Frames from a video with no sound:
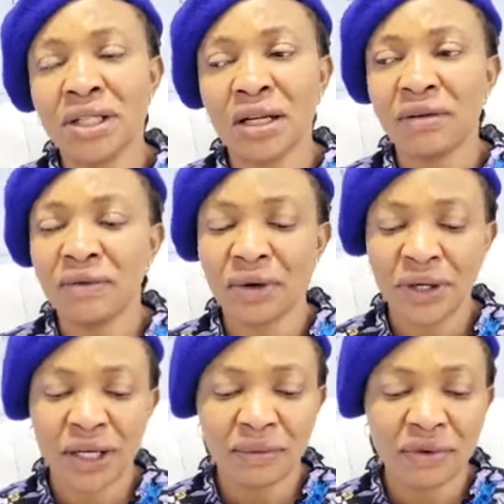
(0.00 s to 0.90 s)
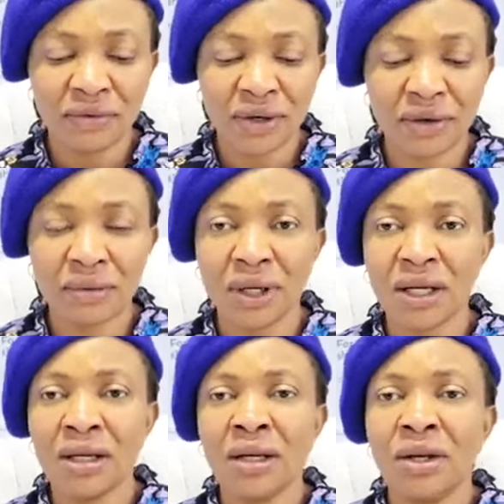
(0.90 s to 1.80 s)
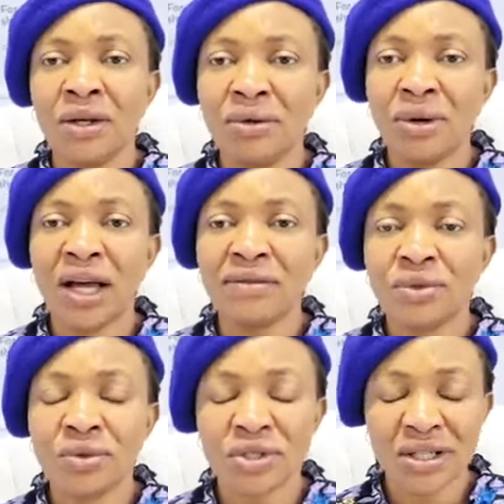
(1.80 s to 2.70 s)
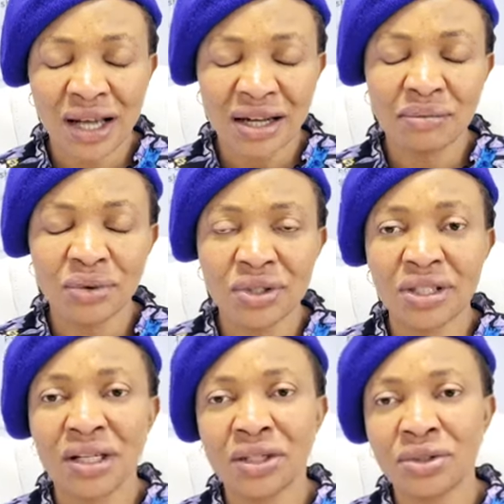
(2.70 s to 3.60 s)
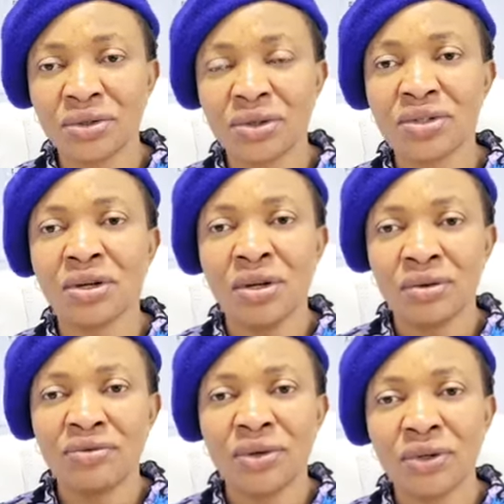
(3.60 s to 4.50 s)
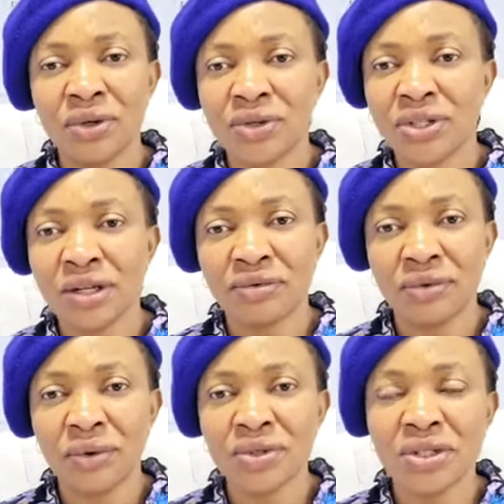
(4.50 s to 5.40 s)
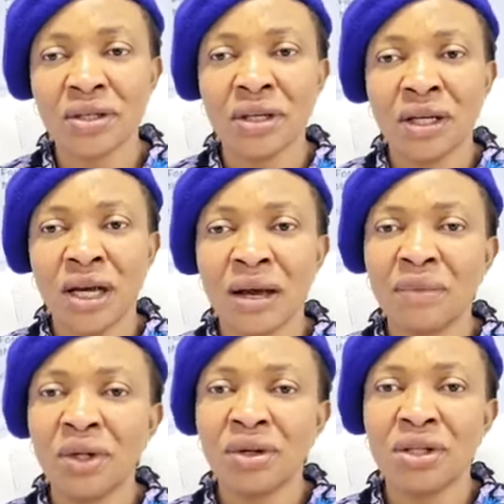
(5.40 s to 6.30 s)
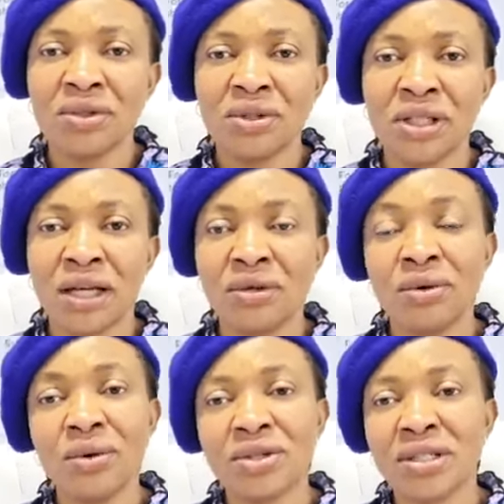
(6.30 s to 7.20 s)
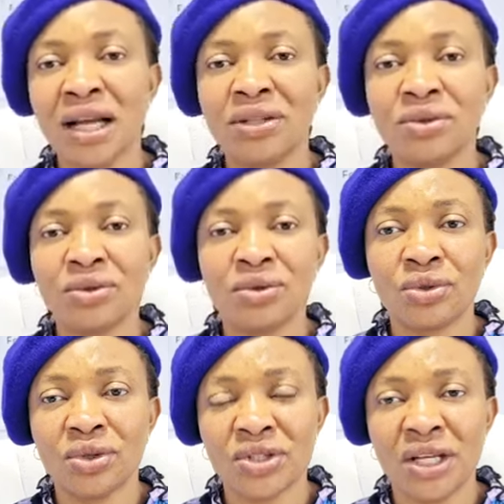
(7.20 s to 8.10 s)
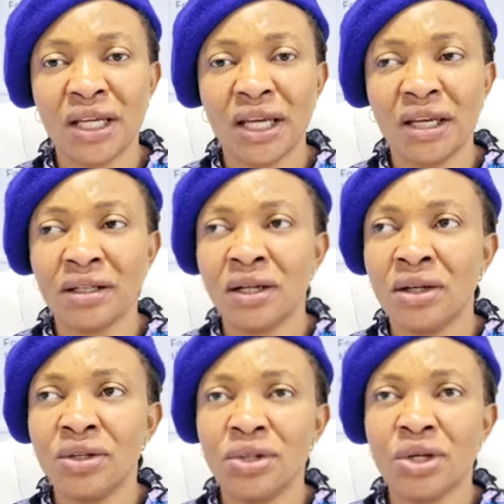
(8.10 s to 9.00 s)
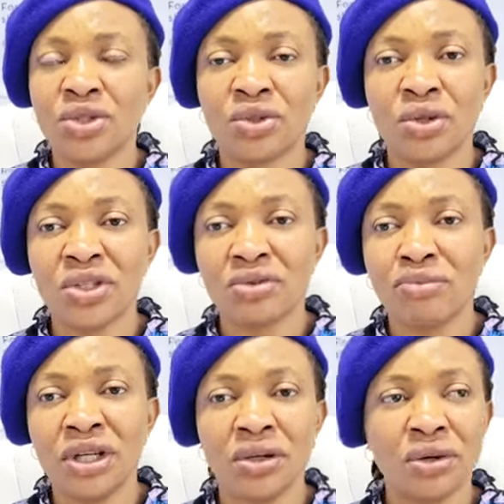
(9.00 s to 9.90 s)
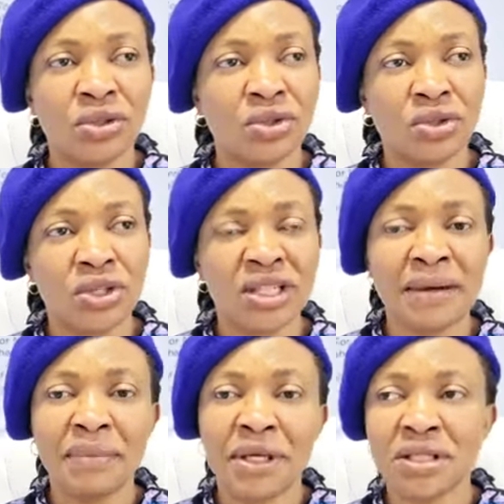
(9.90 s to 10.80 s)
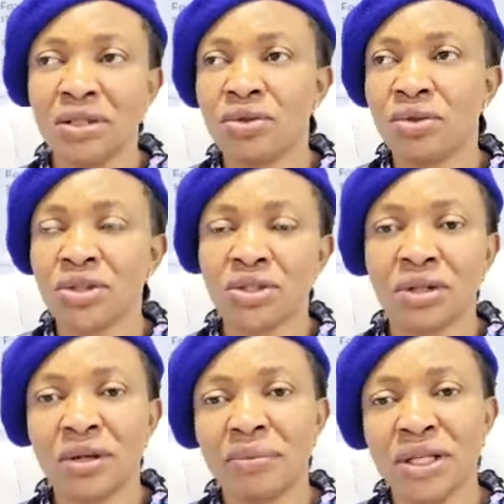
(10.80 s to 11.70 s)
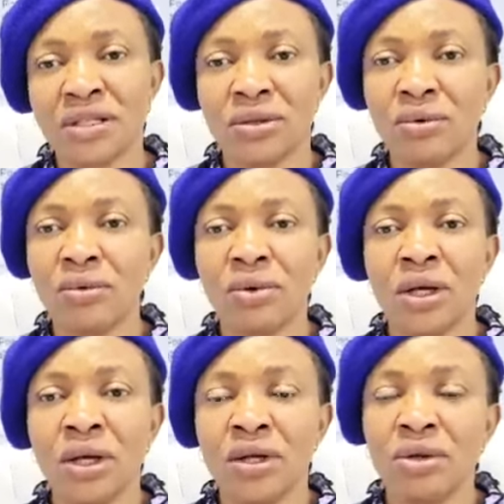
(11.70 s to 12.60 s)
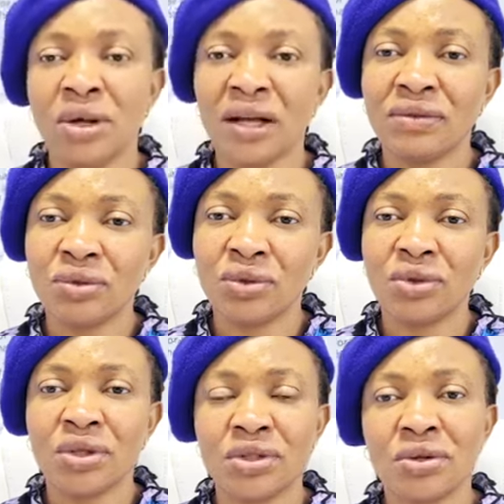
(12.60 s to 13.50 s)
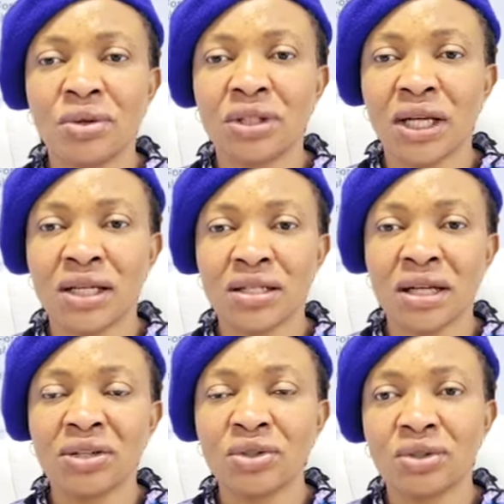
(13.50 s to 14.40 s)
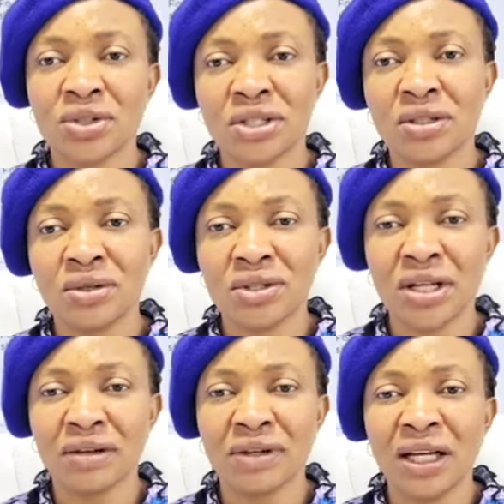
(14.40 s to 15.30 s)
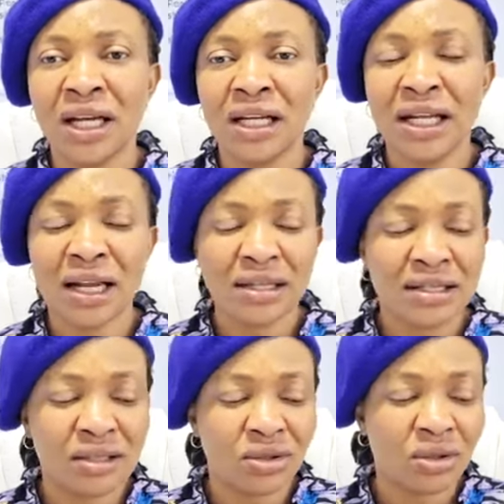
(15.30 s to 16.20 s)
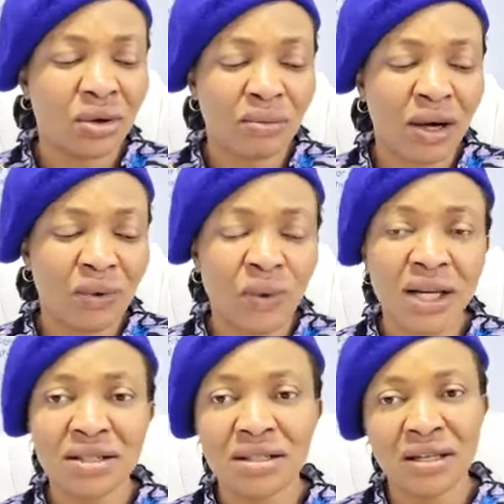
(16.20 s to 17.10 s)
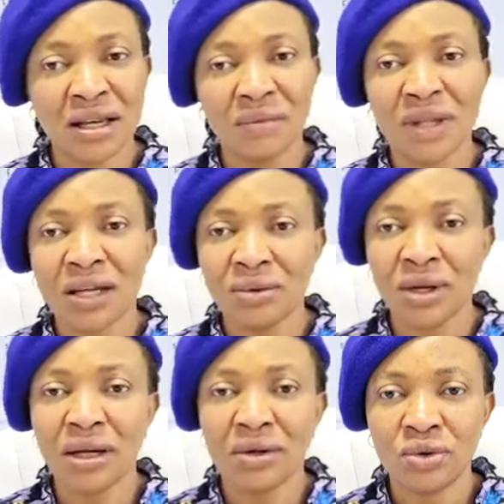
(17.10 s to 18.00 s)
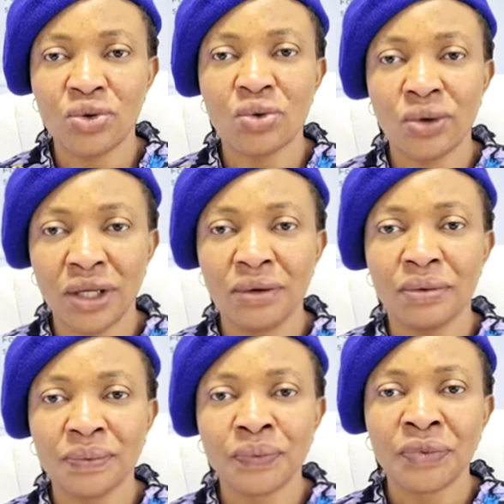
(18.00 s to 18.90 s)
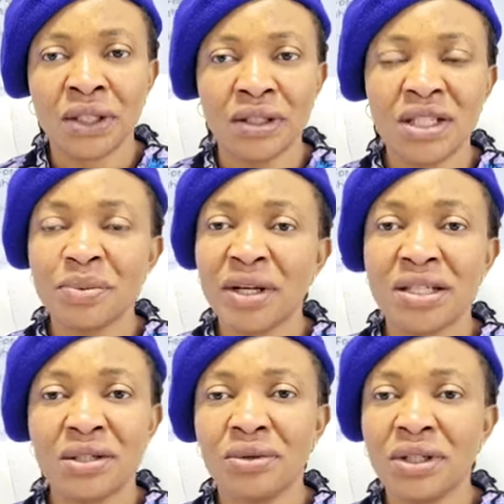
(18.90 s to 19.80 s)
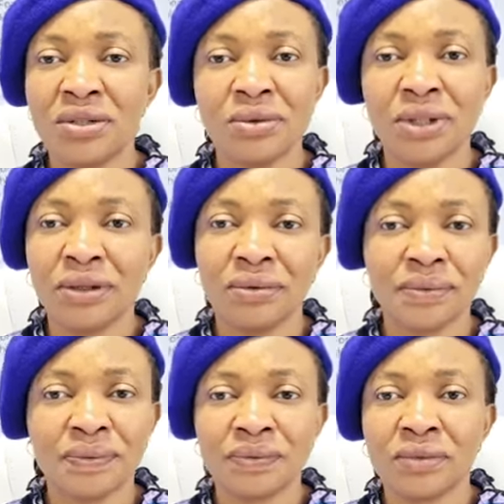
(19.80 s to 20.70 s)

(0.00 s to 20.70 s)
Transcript: Child of God, hear me very well. You have to start building that trust for yourself first. I'm not going to tell you, oh, start to trust again. Just trust me or trust that person. Trust the other person. No, you have to trust God and start trusting yourself. That is number one step that you can use to heal. This person, you need to heal.